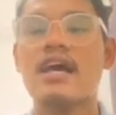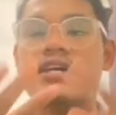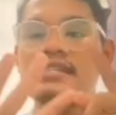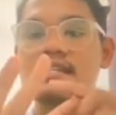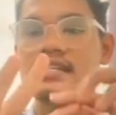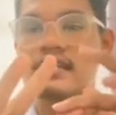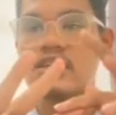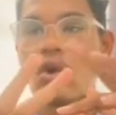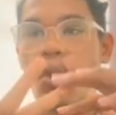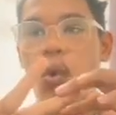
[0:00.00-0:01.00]

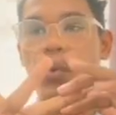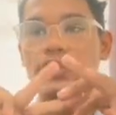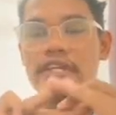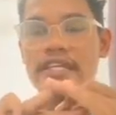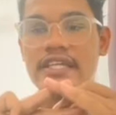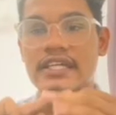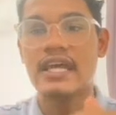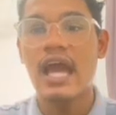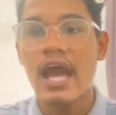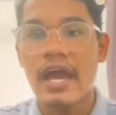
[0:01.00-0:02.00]
COD,
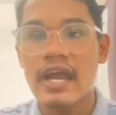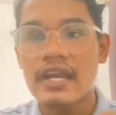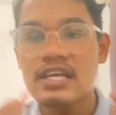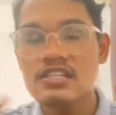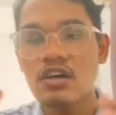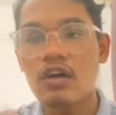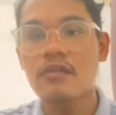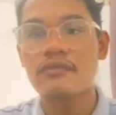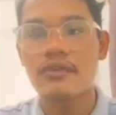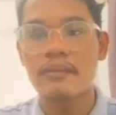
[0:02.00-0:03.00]
and that's all
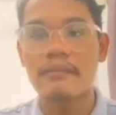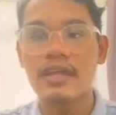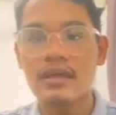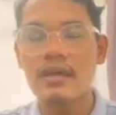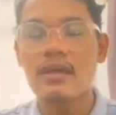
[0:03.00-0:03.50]
from me.